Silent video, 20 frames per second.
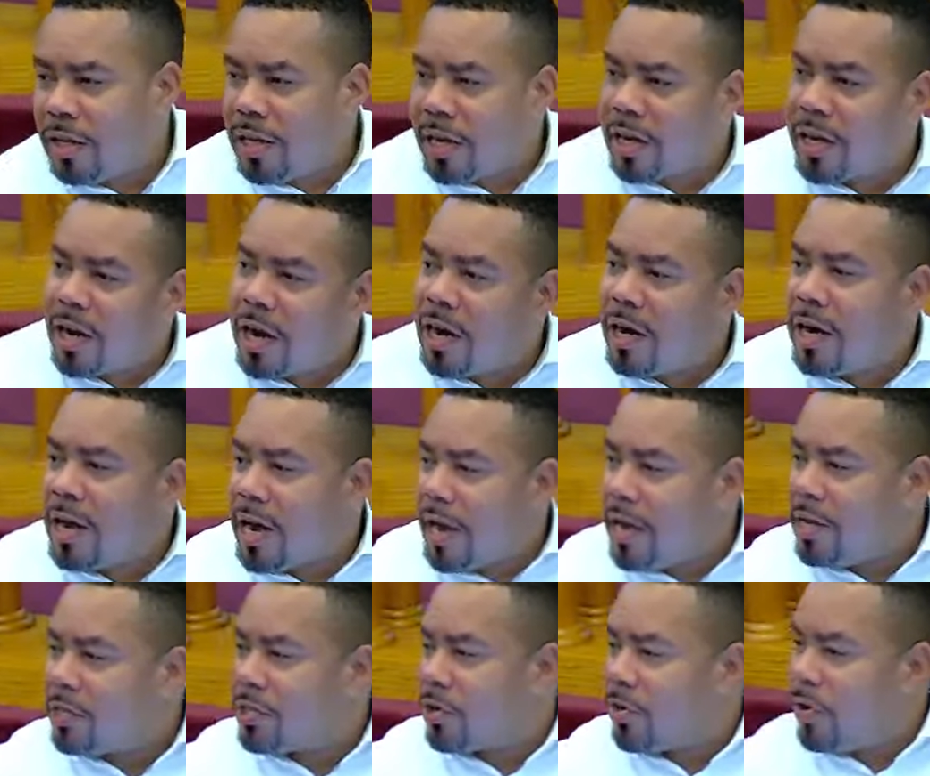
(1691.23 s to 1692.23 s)
that carton of
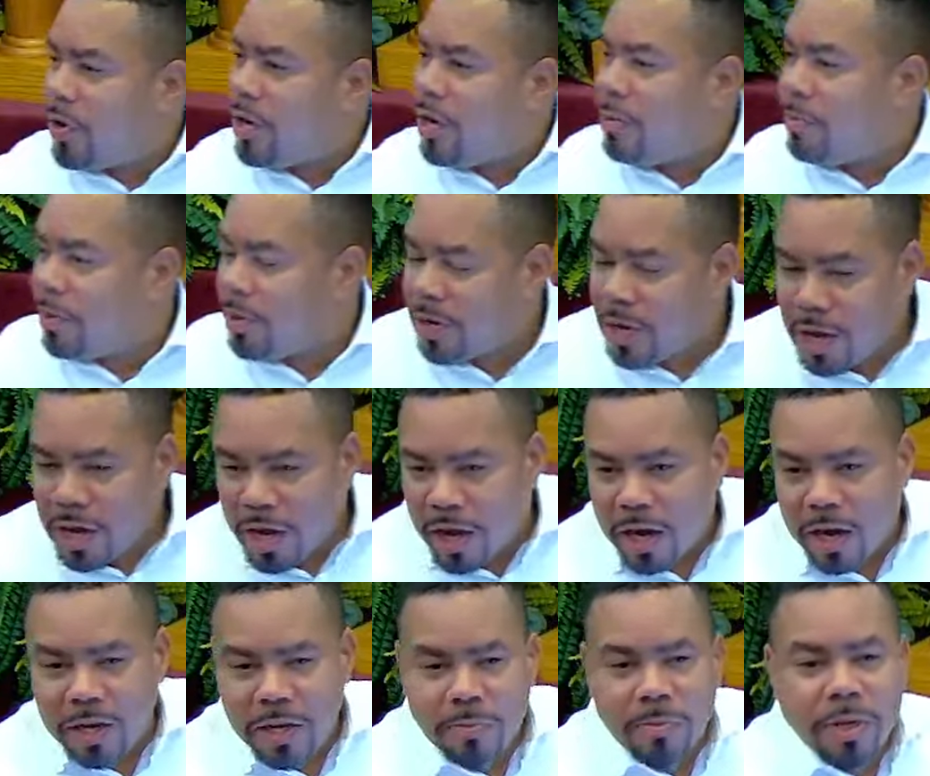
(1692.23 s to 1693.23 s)
ice cream, and
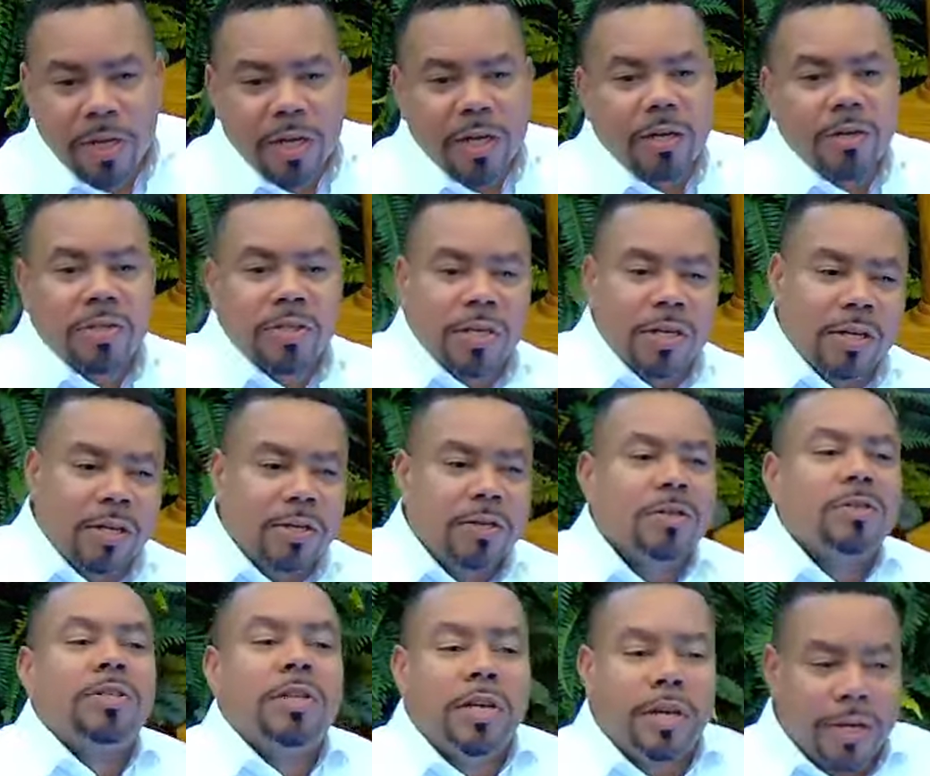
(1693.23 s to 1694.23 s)
all them love
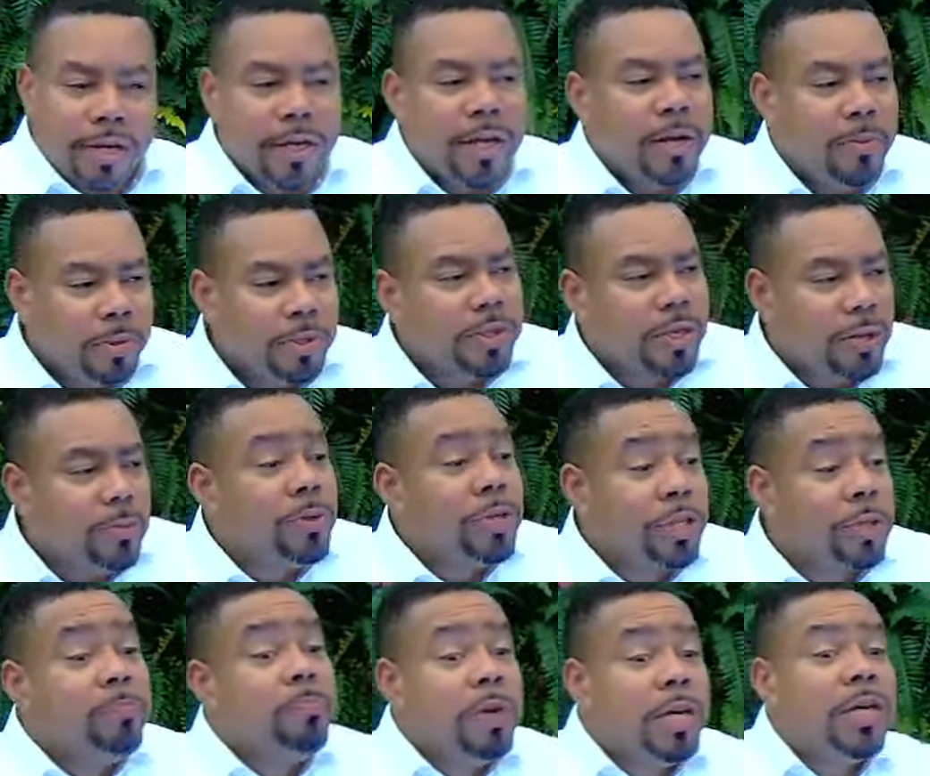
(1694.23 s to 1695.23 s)
songs, yeah, he was, he was
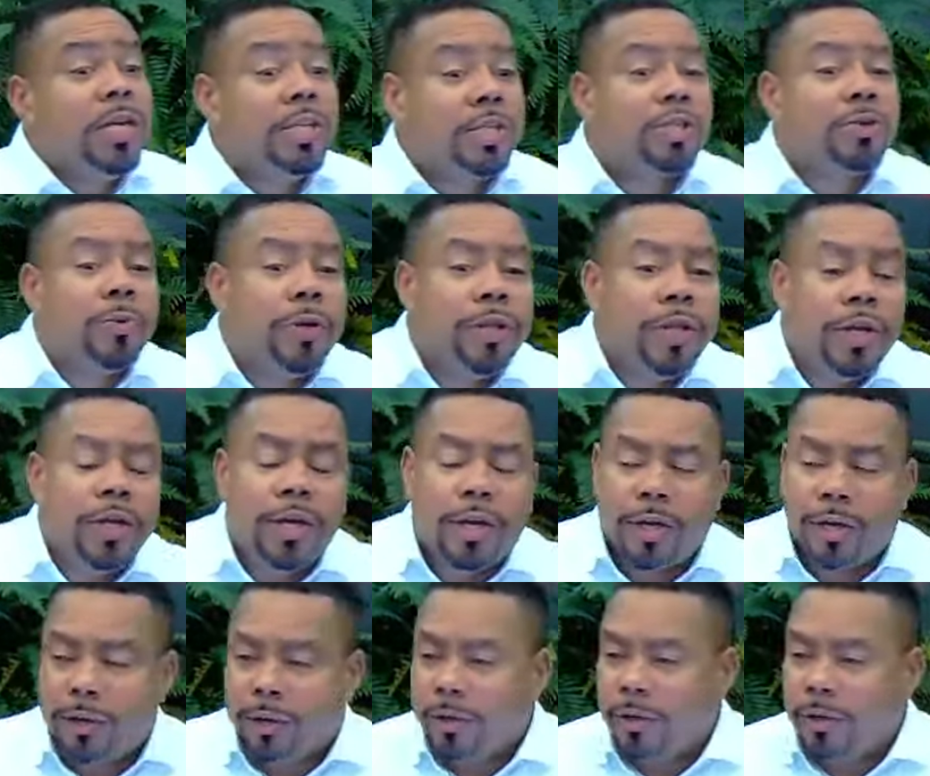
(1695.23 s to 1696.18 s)
history then.